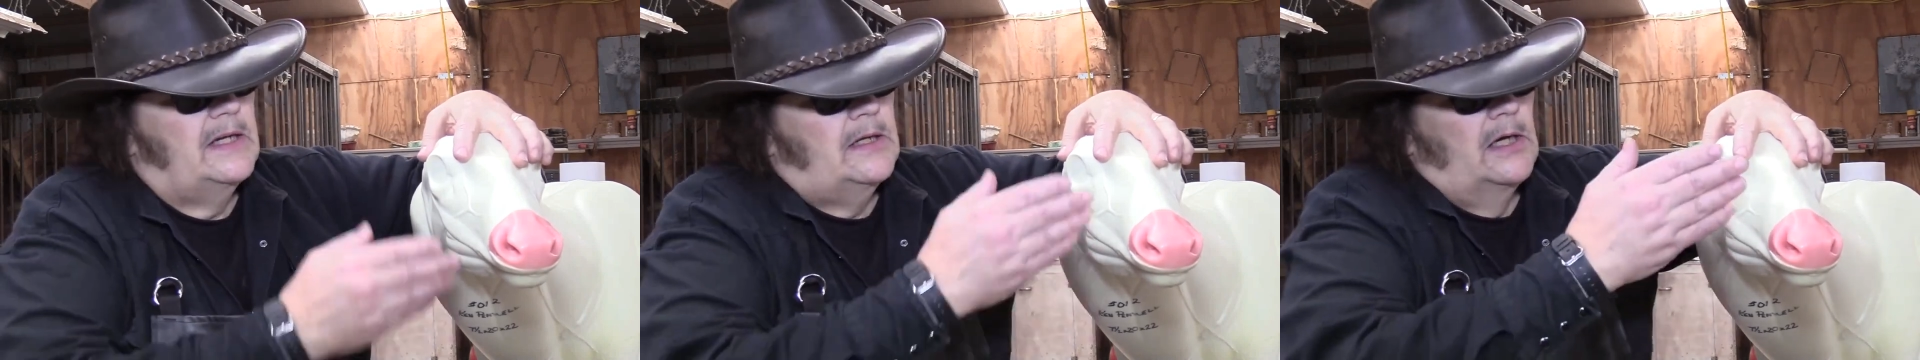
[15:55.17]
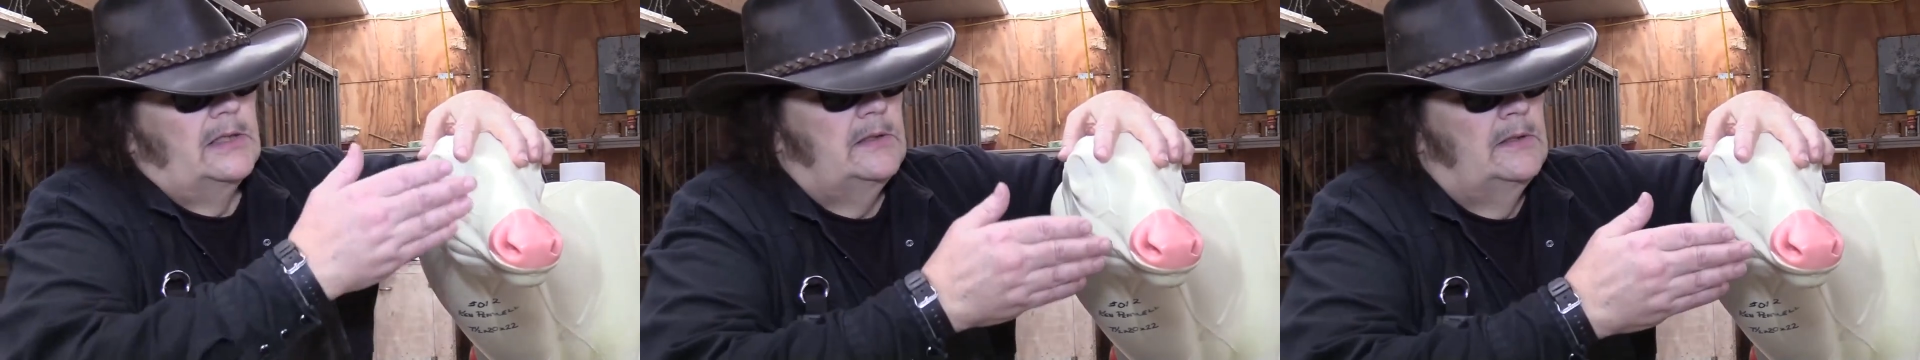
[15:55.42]

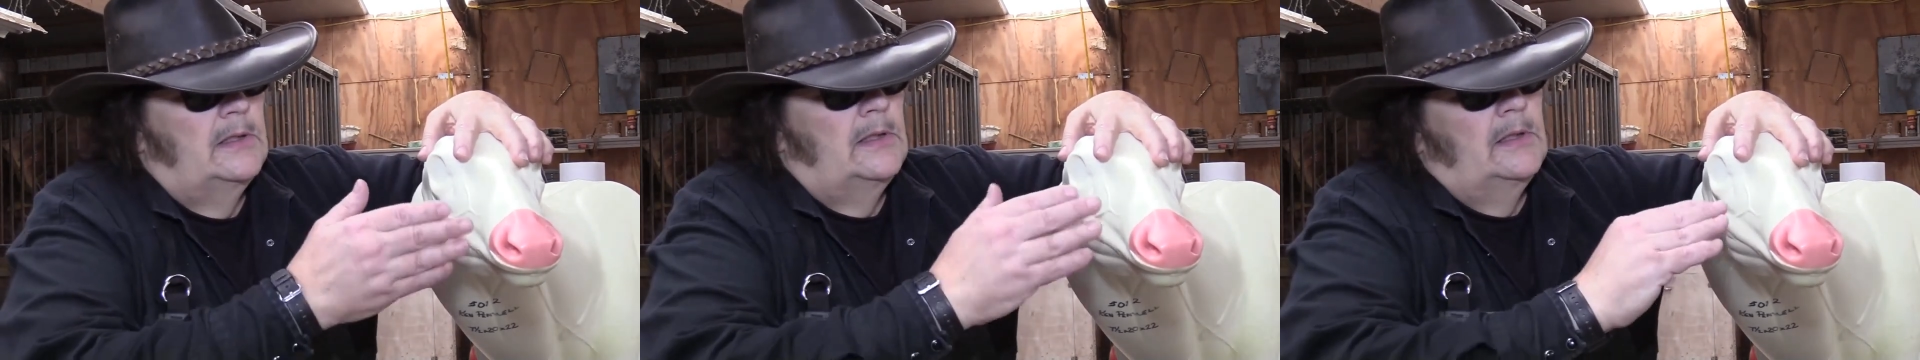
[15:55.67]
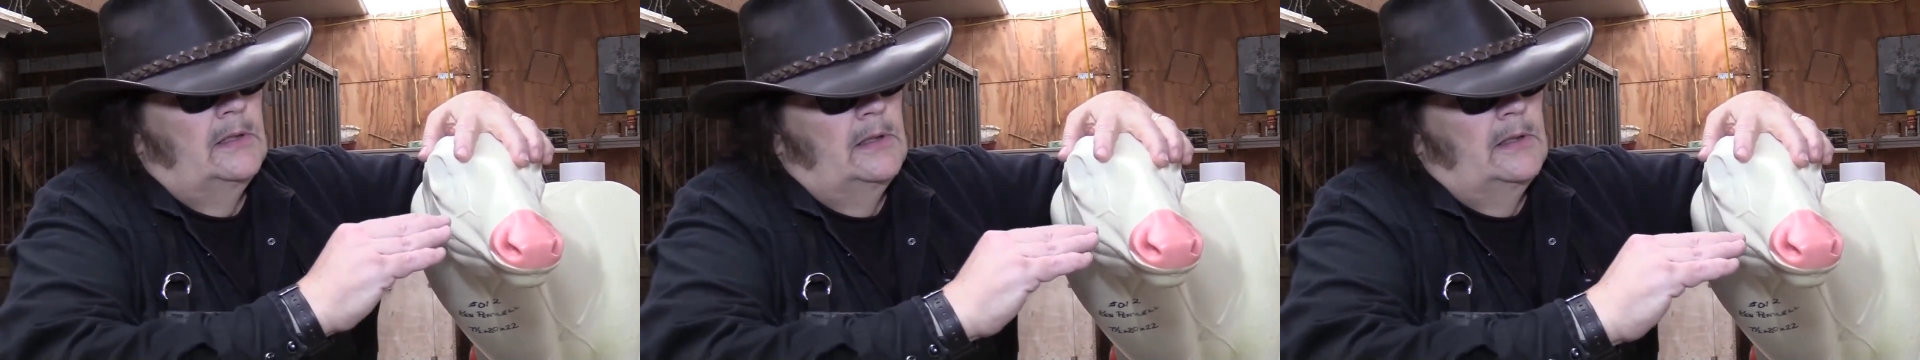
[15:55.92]
cut
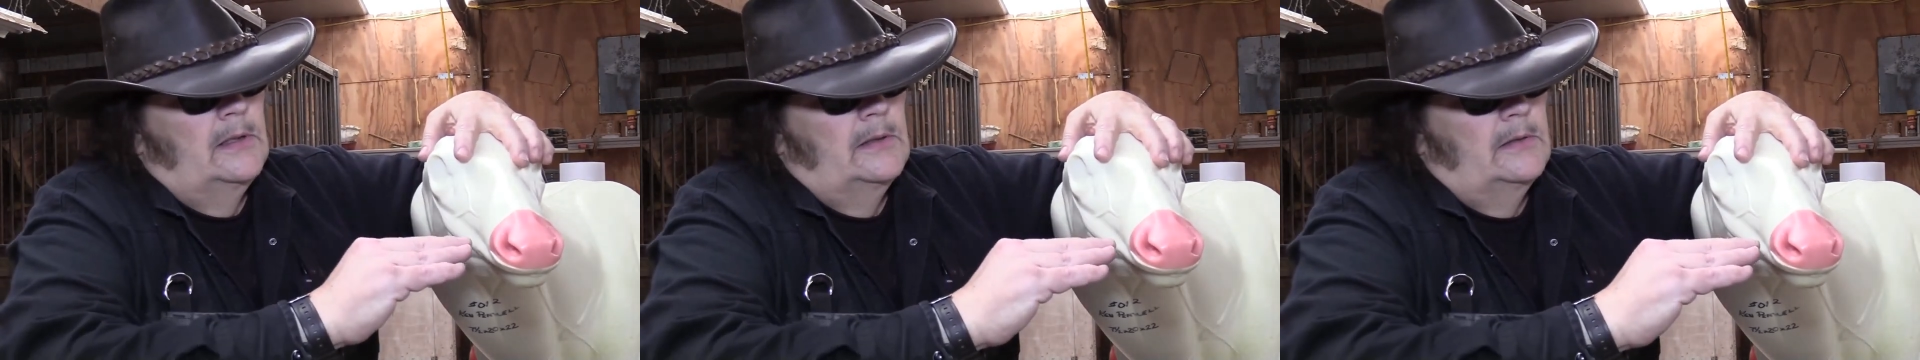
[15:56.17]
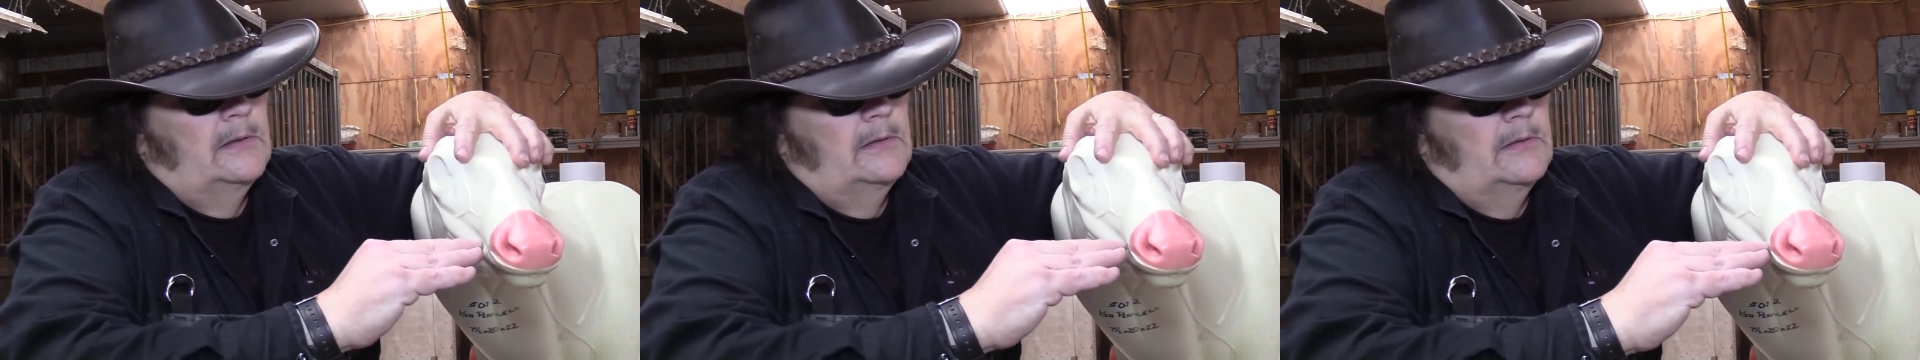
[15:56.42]

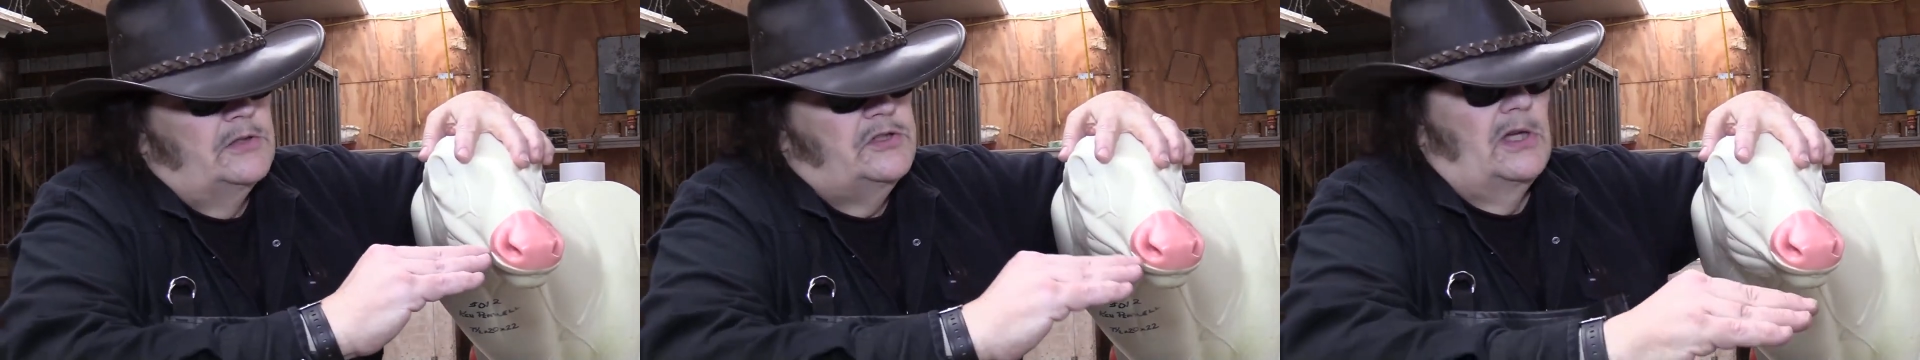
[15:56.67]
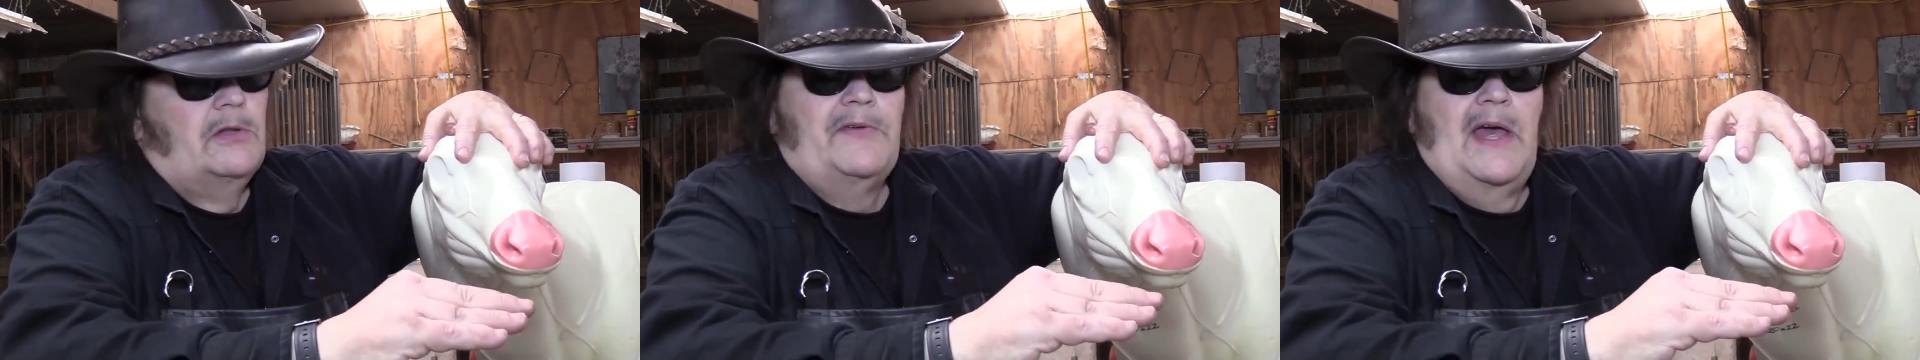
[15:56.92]
the
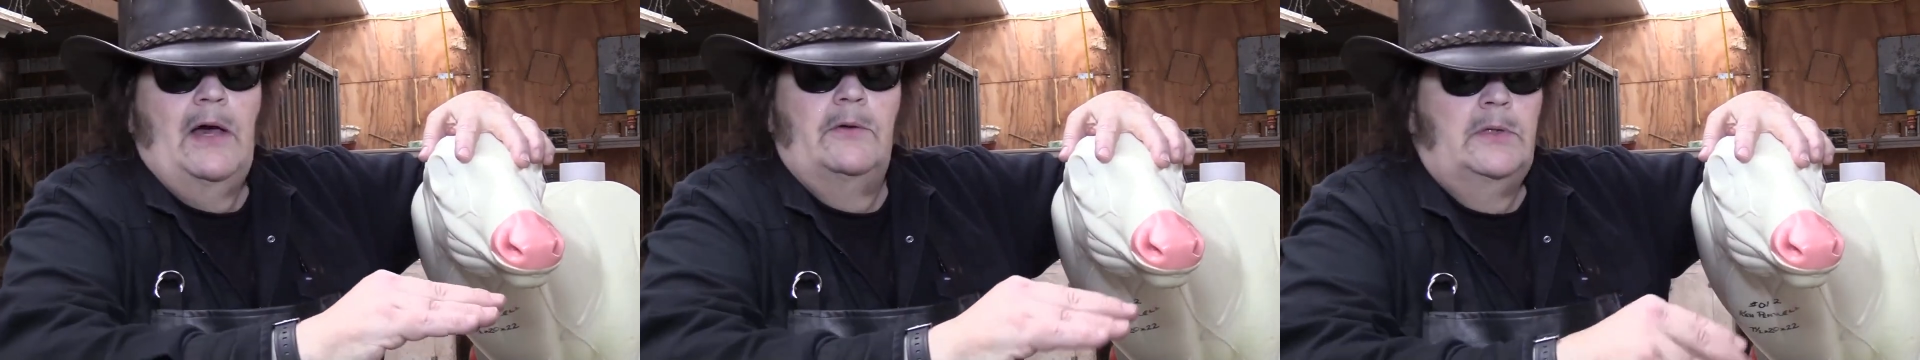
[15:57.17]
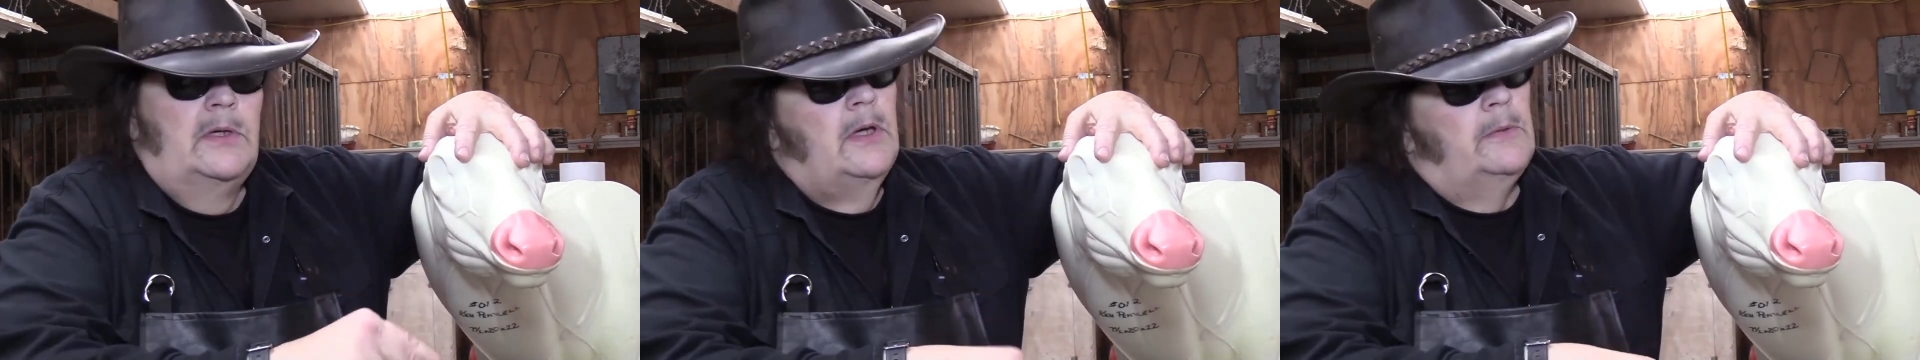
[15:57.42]
shelf out